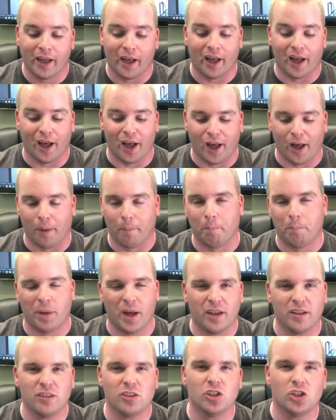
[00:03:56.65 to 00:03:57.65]

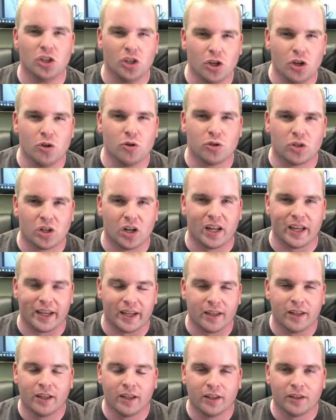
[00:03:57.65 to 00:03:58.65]
But
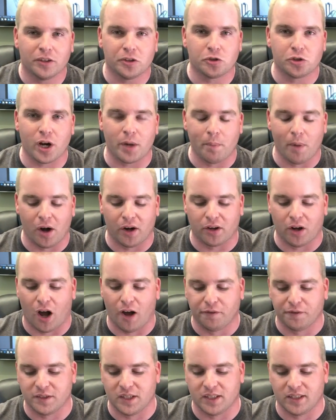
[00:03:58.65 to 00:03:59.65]
usually the trademark
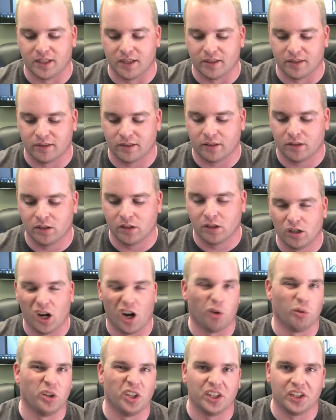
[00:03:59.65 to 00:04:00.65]
offices
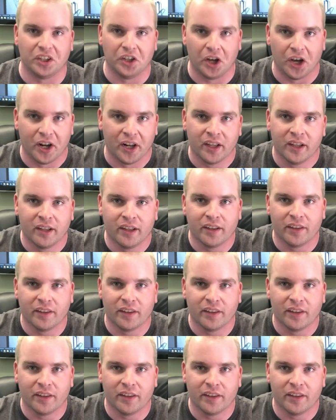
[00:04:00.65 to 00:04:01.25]
are really good.